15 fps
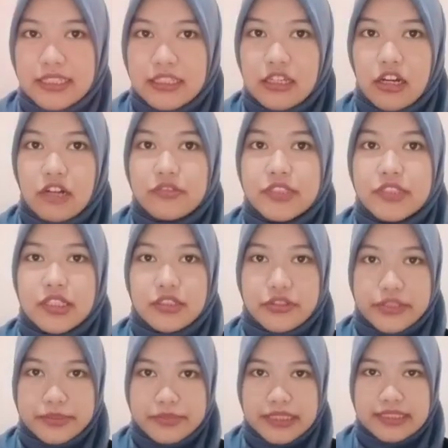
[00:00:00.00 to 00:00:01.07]
Validity
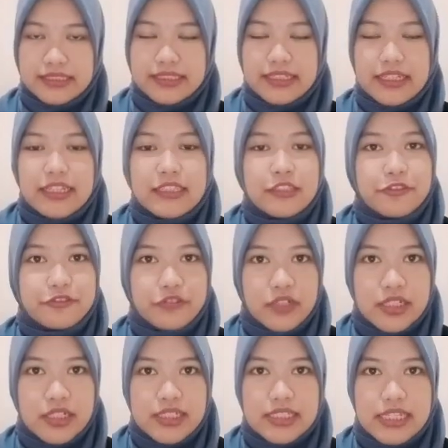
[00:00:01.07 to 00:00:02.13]
of the agreement.
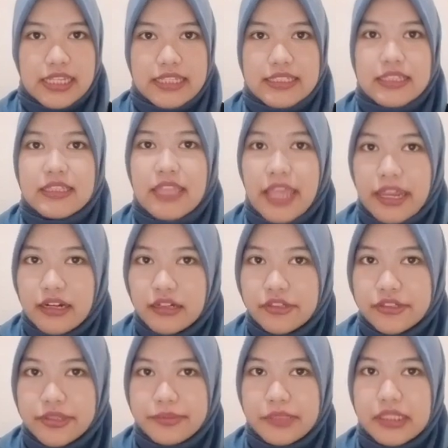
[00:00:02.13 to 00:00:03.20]
The first is
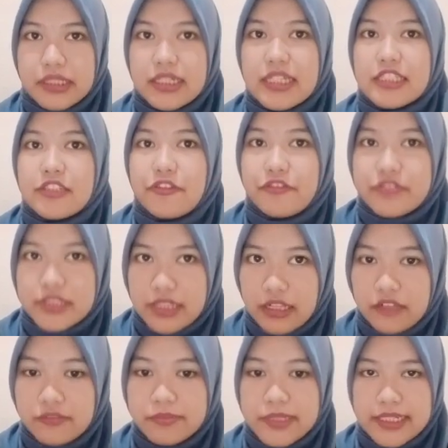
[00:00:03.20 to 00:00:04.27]
their agreement is
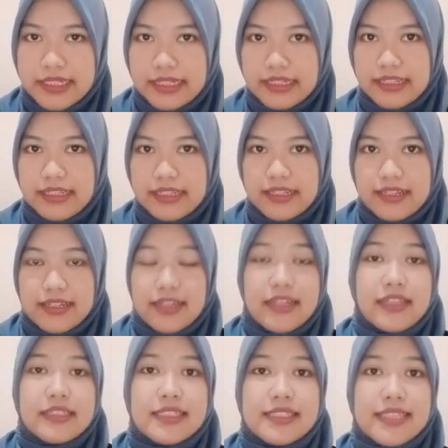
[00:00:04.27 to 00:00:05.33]
self-binding.
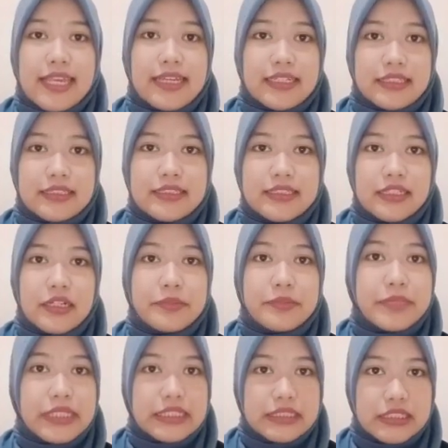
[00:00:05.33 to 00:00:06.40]
The
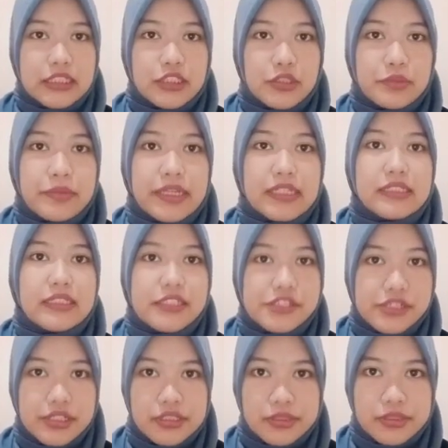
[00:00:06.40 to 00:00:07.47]
second, the ability to
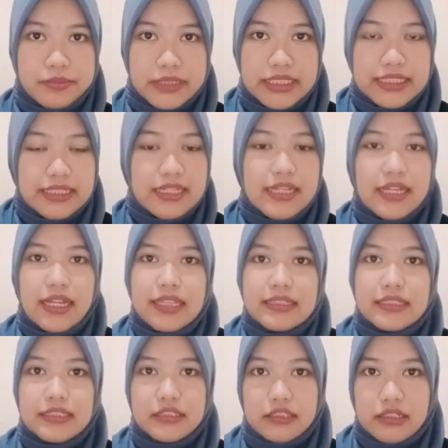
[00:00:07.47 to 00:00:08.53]
make an engagement.
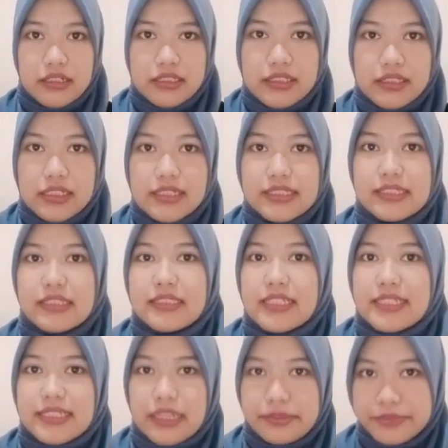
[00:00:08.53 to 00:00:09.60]
The third, a
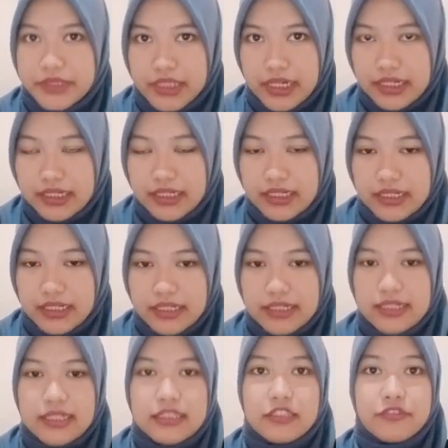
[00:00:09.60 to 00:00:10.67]
certain subject.
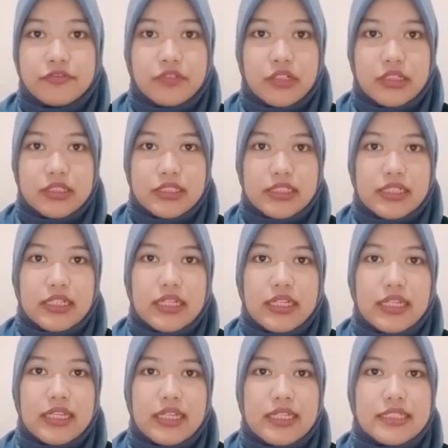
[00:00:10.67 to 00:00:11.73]
The
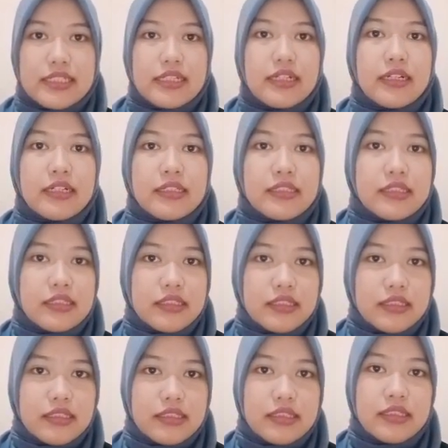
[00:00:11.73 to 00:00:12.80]
fourth is
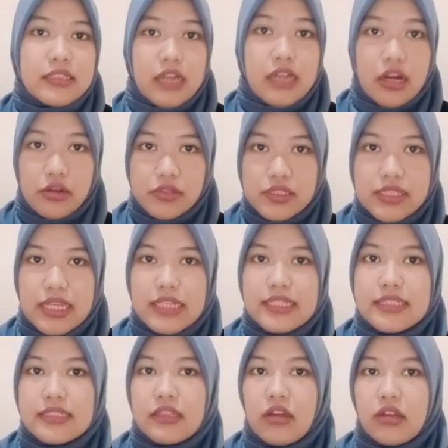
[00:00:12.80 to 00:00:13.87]
a
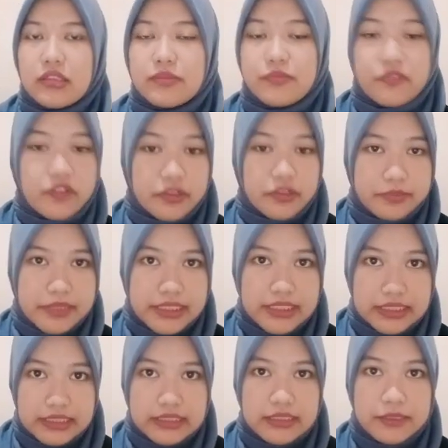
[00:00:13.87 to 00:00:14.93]
cause that is not
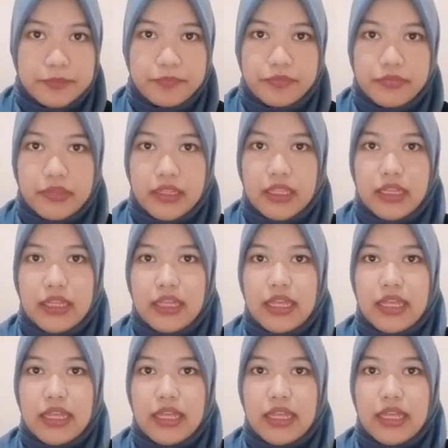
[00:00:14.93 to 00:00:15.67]
forbidden.